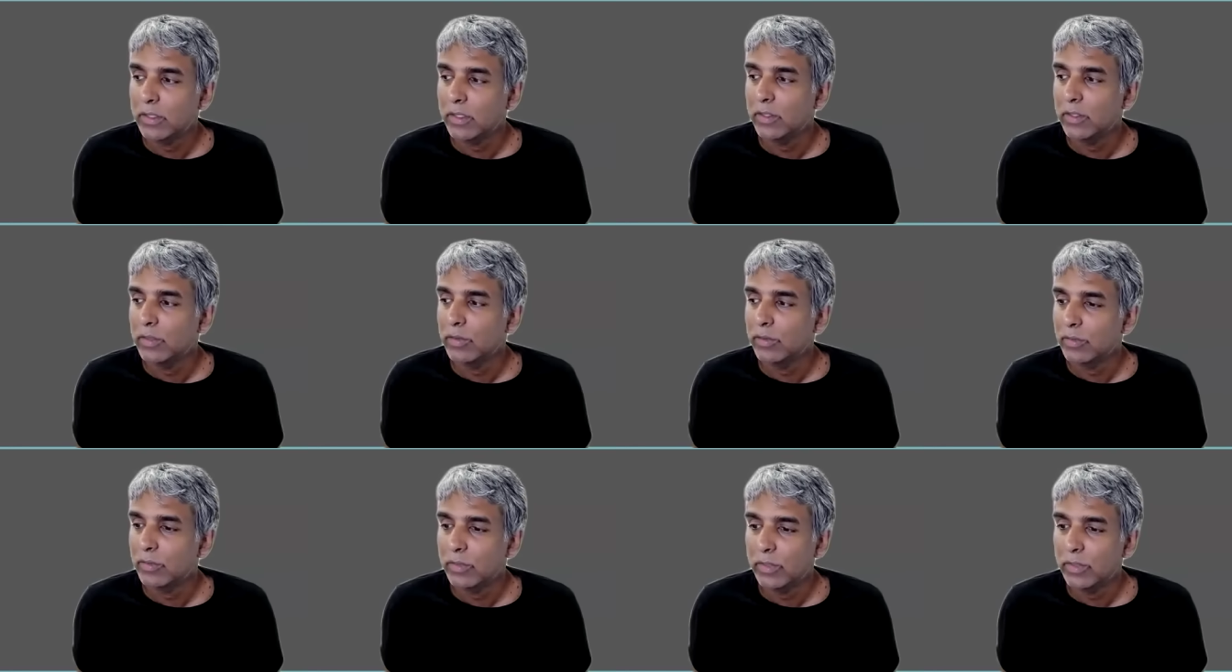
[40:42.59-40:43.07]

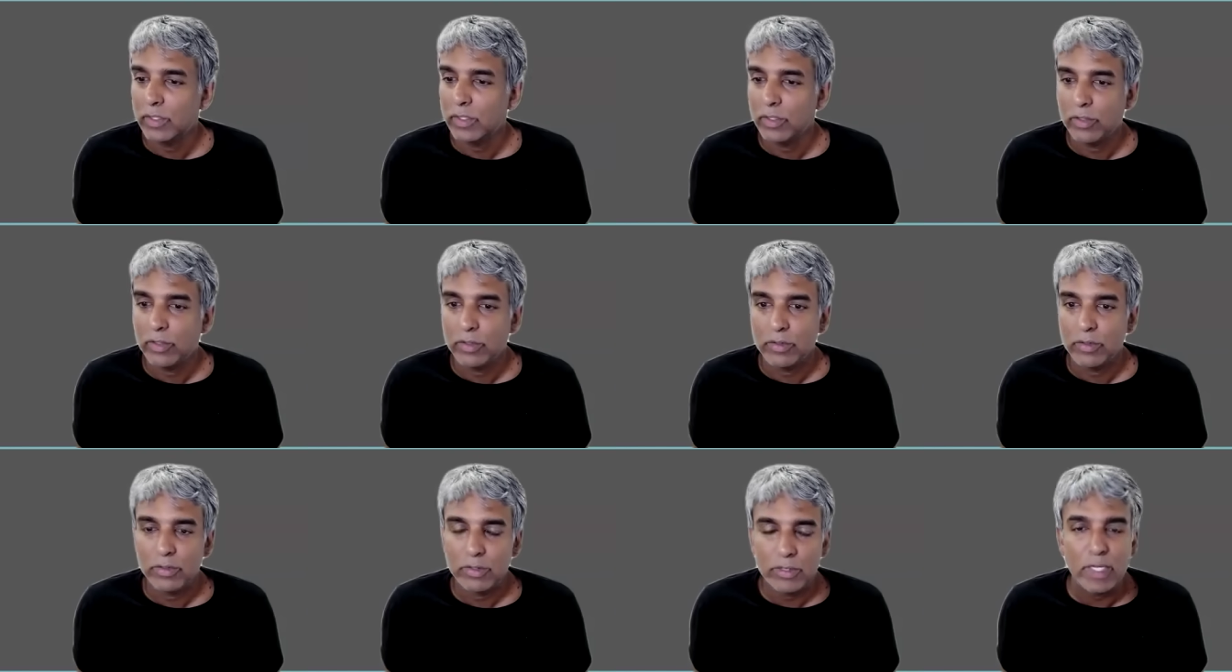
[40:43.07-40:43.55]
They're
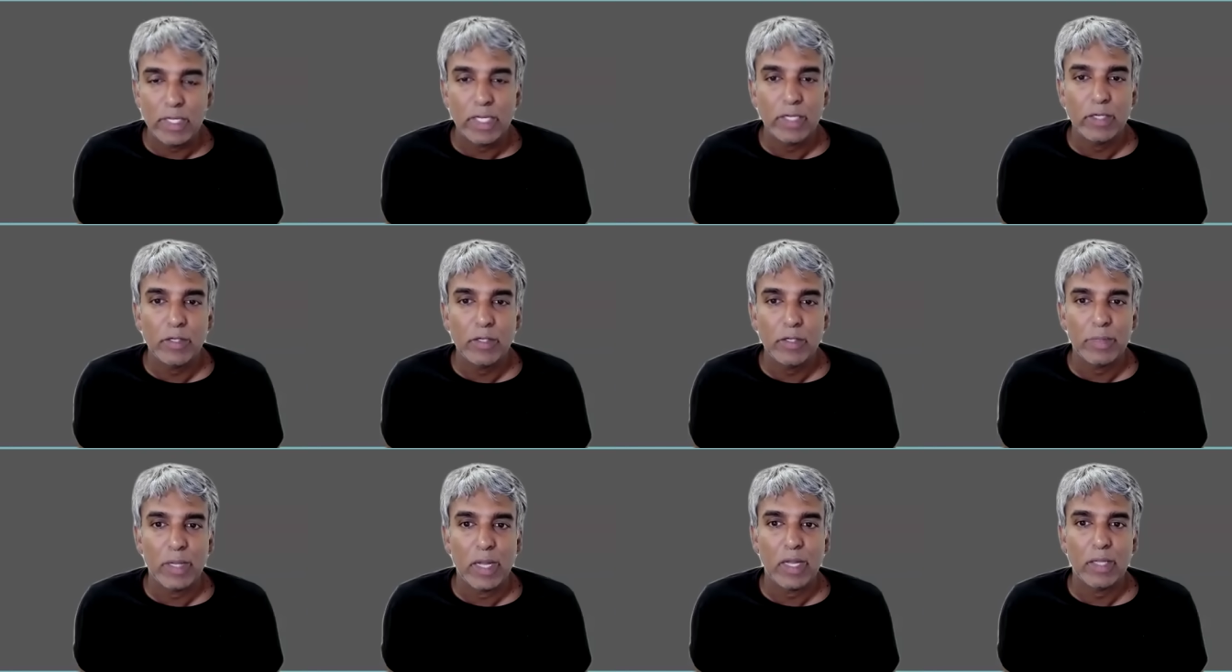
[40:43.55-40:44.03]

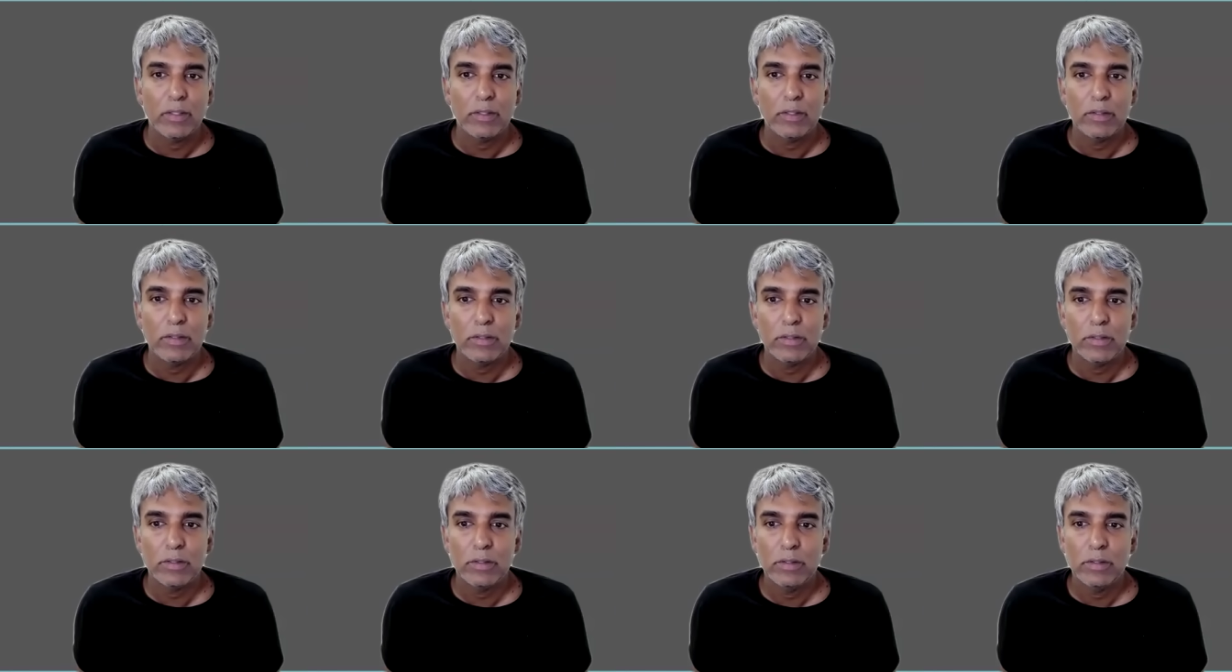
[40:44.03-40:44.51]

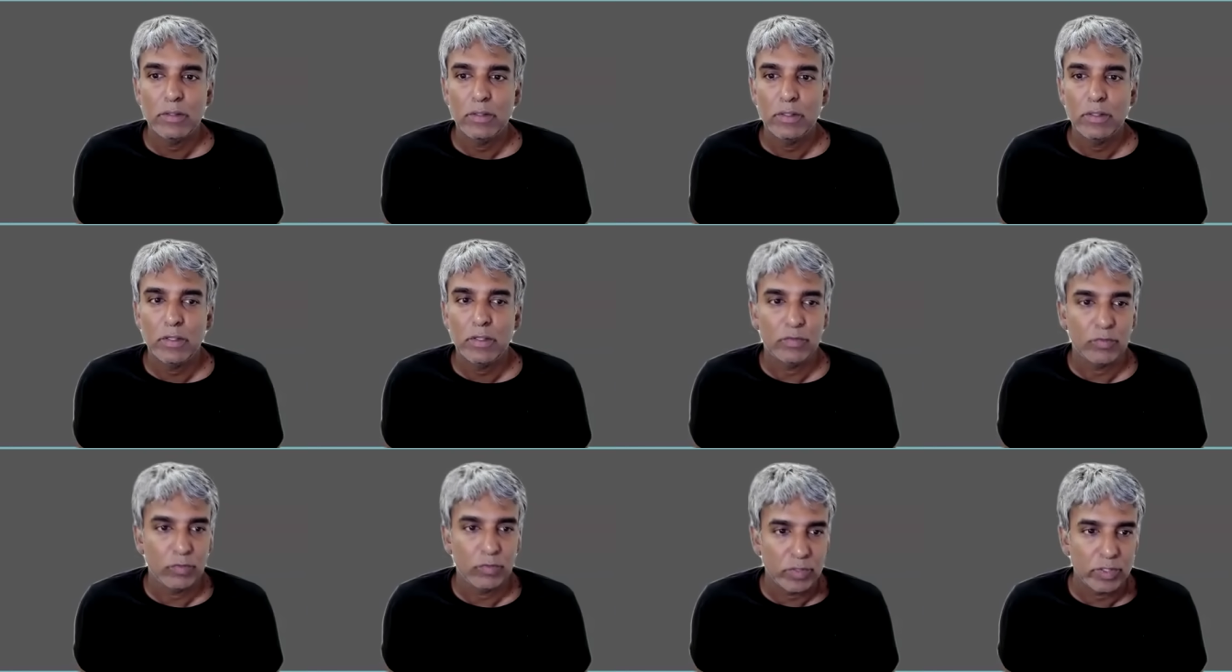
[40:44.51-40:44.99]
psychopaths,
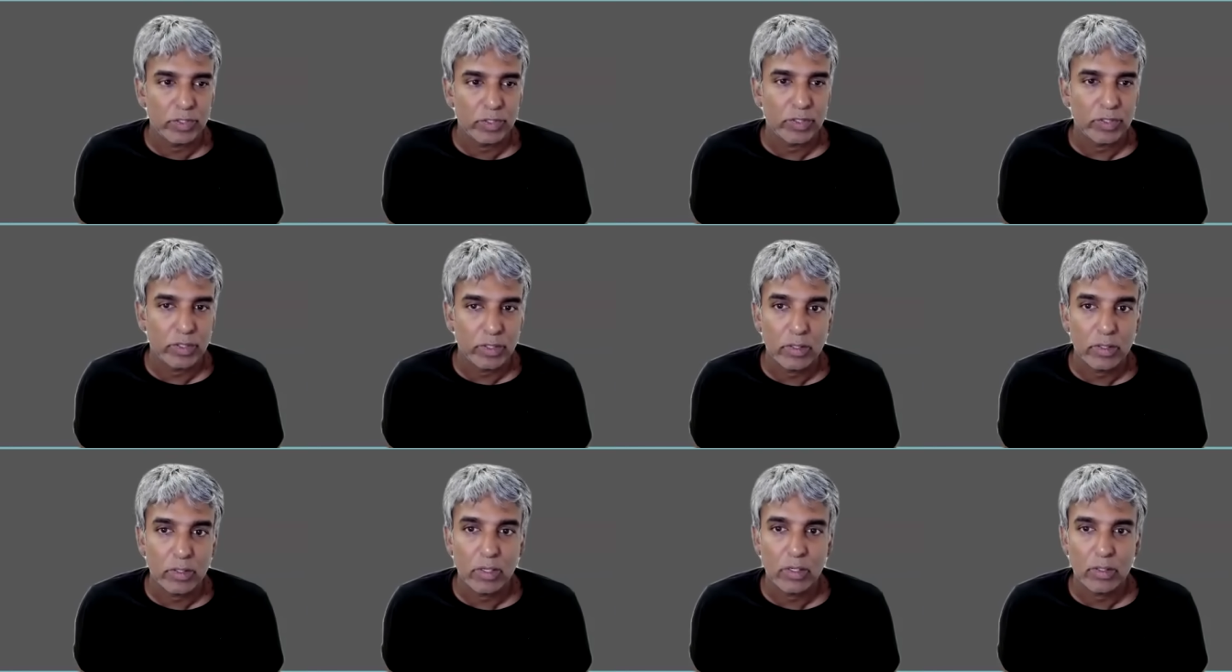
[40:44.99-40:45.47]
of which
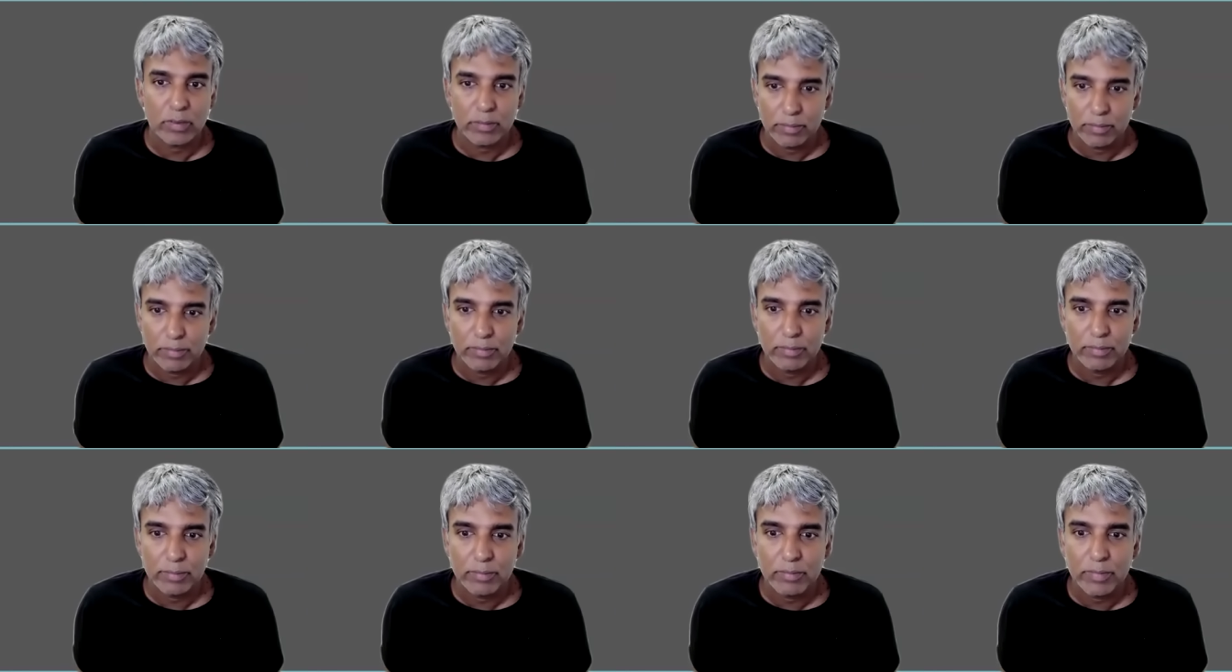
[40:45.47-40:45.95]
there
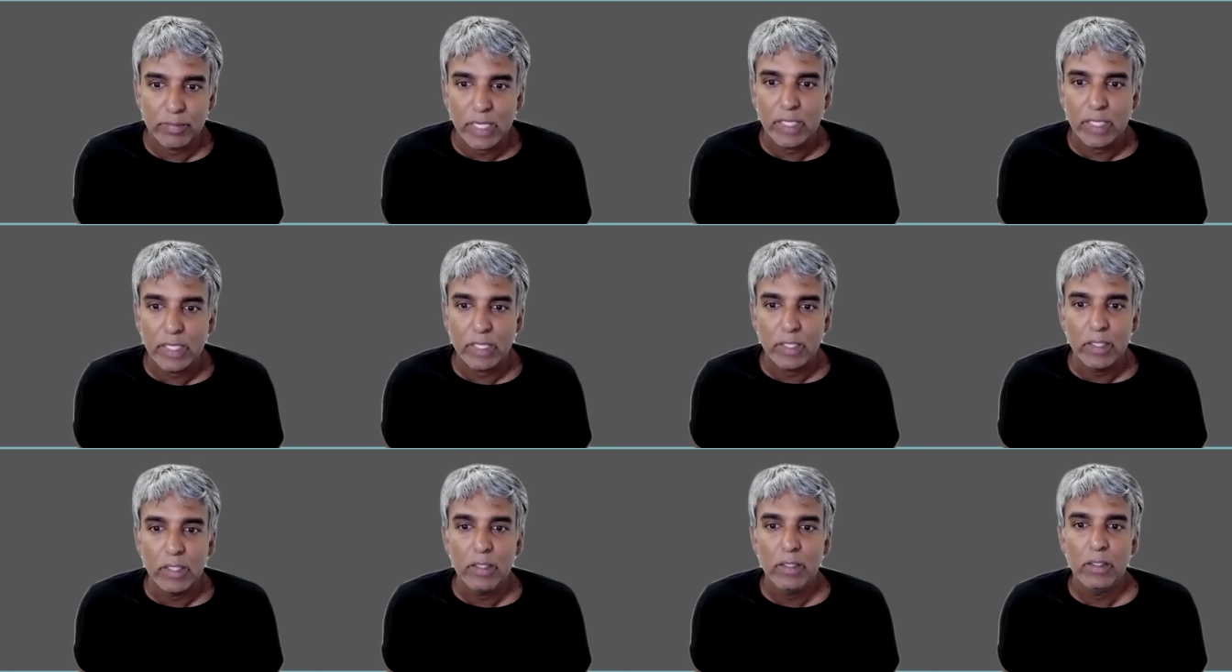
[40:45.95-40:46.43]
are
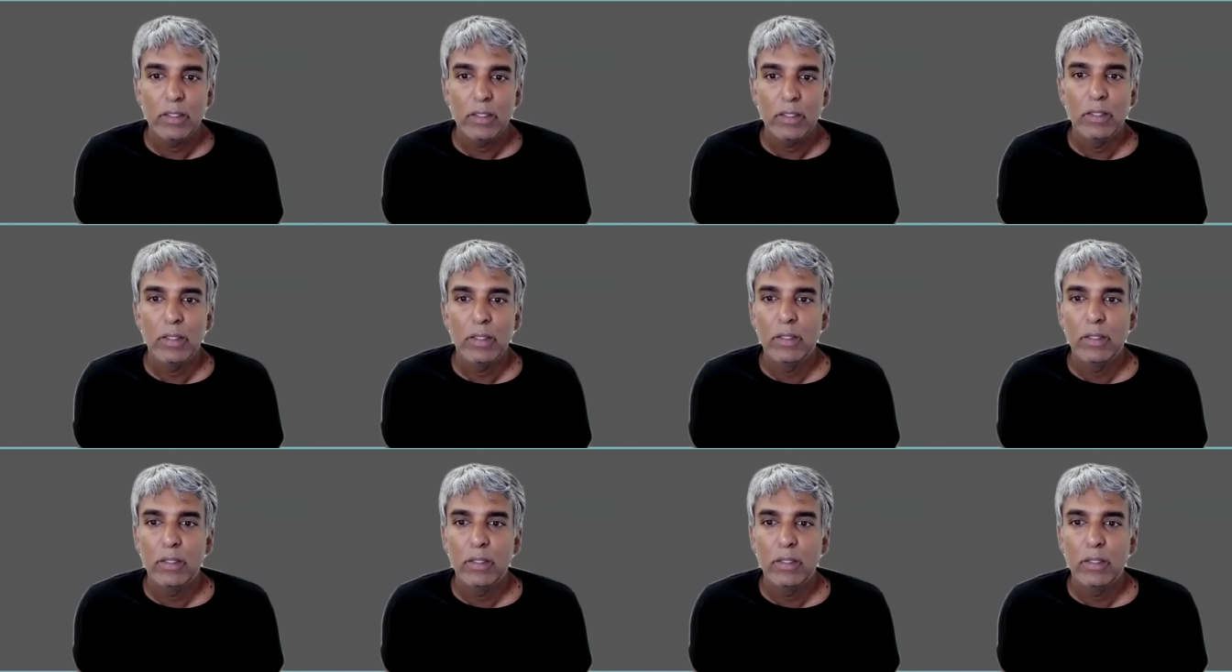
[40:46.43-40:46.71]
many,